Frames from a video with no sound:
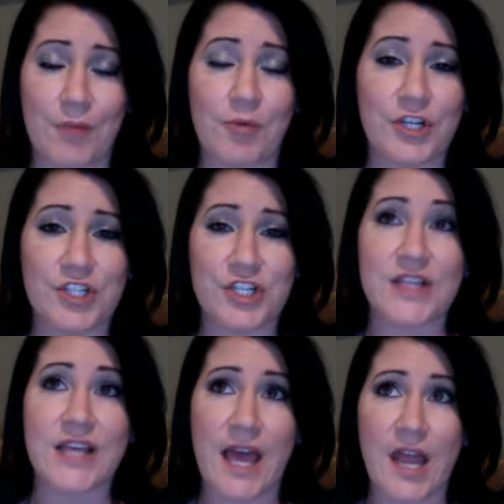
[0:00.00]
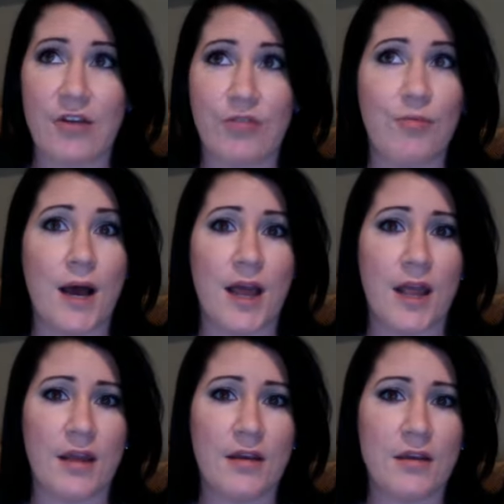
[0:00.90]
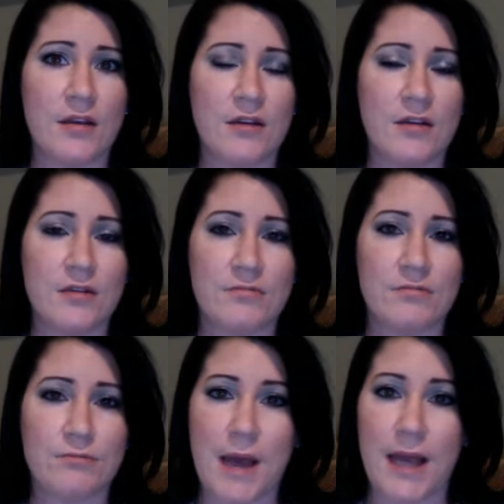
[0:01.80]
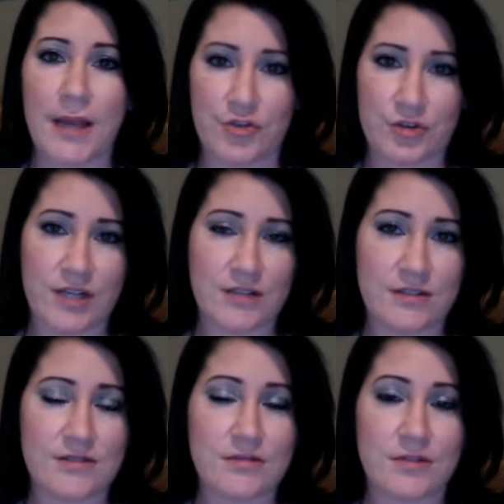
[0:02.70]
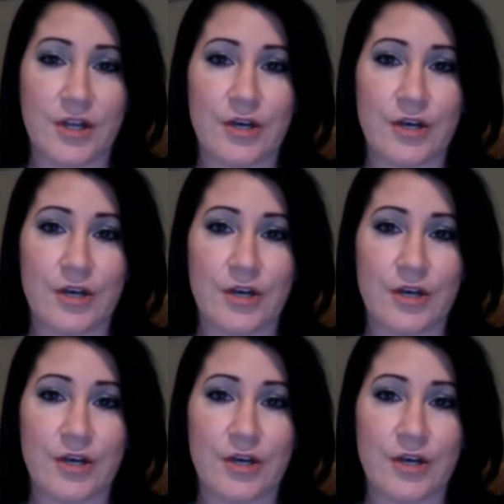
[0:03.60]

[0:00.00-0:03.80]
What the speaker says: reaching the end of my bag of tricks.